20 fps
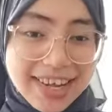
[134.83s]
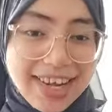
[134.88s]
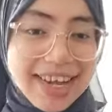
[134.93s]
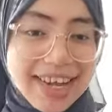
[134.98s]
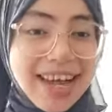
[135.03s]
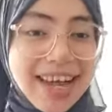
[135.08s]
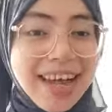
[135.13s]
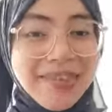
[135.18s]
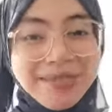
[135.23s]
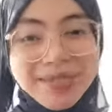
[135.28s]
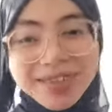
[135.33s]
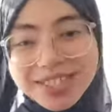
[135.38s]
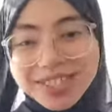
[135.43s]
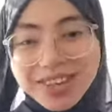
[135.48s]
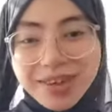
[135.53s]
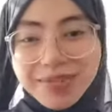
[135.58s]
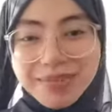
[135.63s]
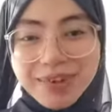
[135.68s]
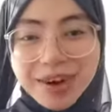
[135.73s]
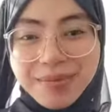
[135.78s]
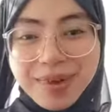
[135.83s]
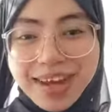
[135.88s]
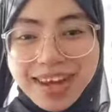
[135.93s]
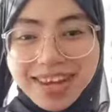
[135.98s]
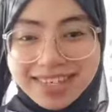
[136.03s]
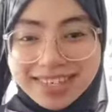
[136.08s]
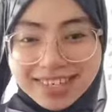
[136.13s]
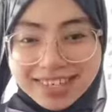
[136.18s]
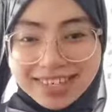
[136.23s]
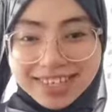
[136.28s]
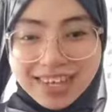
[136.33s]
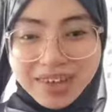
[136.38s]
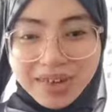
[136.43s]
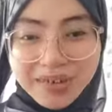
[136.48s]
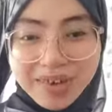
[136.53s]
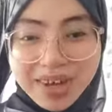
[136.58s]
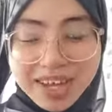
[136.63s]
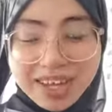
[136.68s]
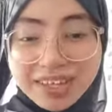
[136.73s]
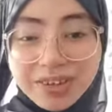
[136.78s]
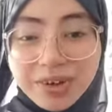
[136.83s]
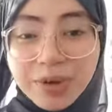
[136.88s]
And I'm Miss Joy from ICSA Kuwait,